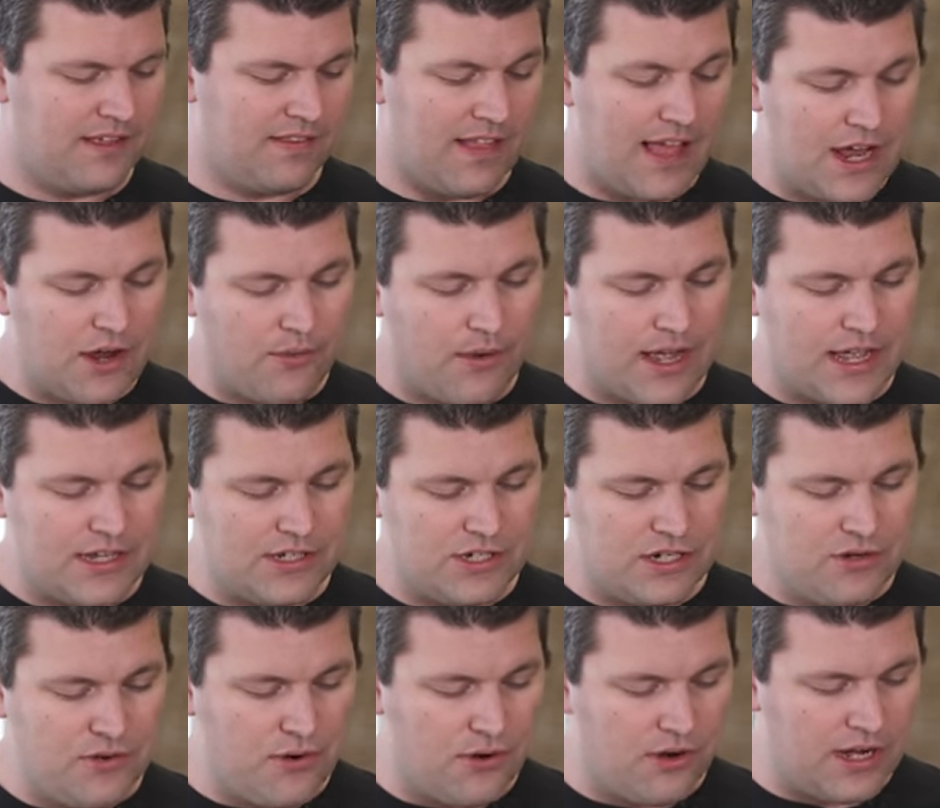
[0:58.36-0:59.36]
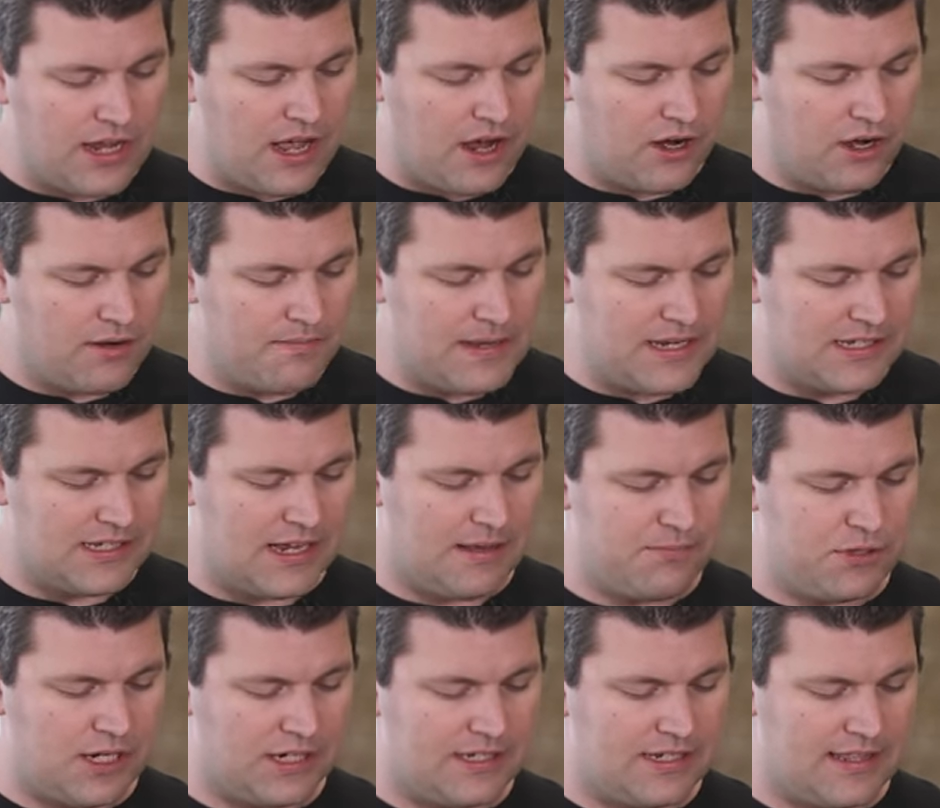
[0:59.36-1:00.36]
Likewise, you who are younger, be
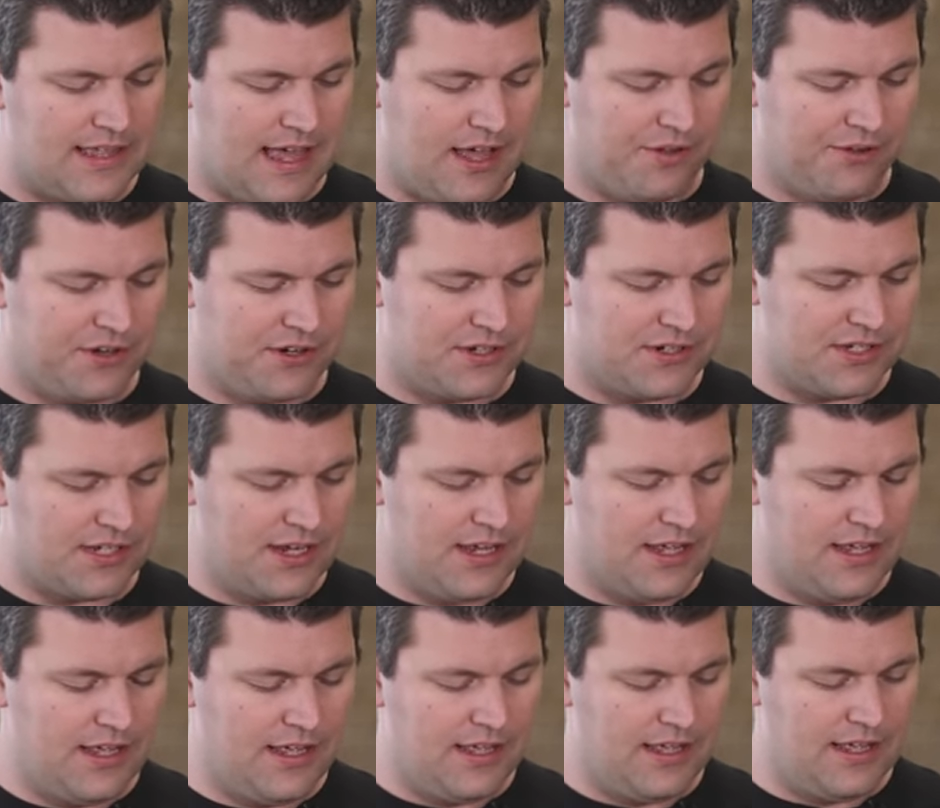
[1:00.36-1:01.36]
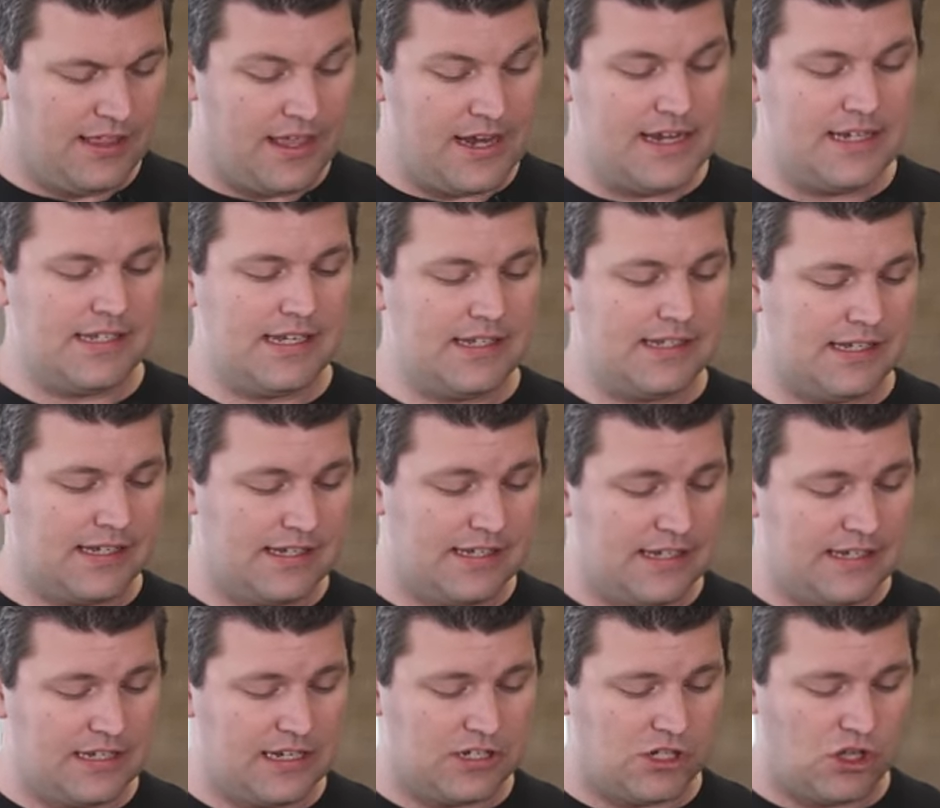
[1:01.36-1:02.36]
subject to the elders. Then he says this
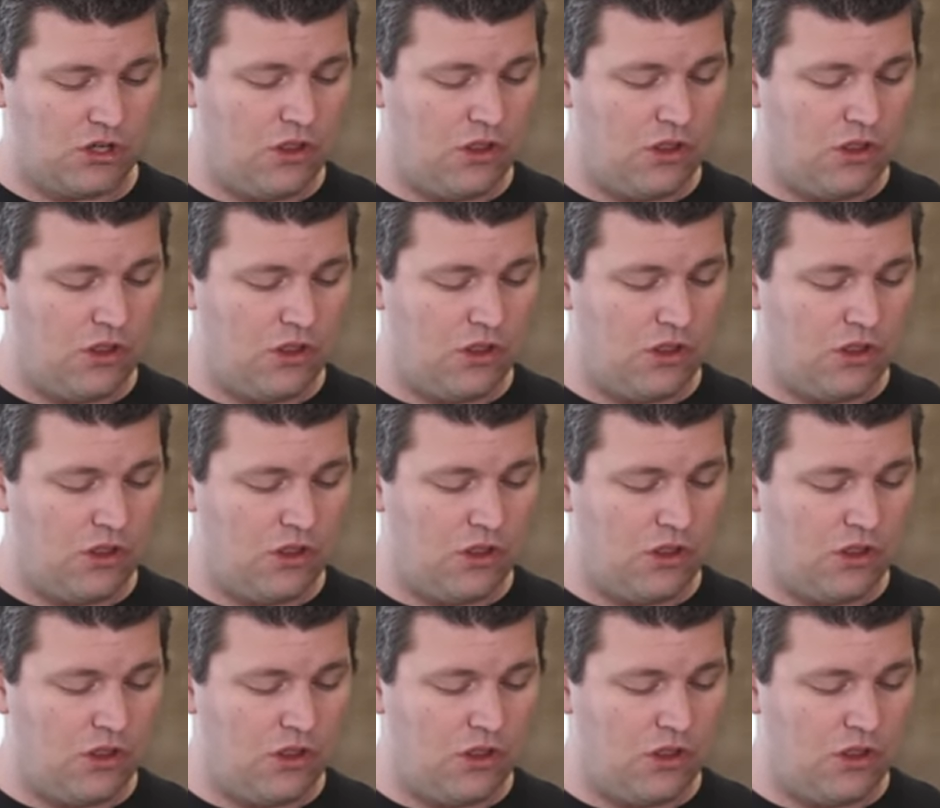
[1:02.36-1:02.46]
He says,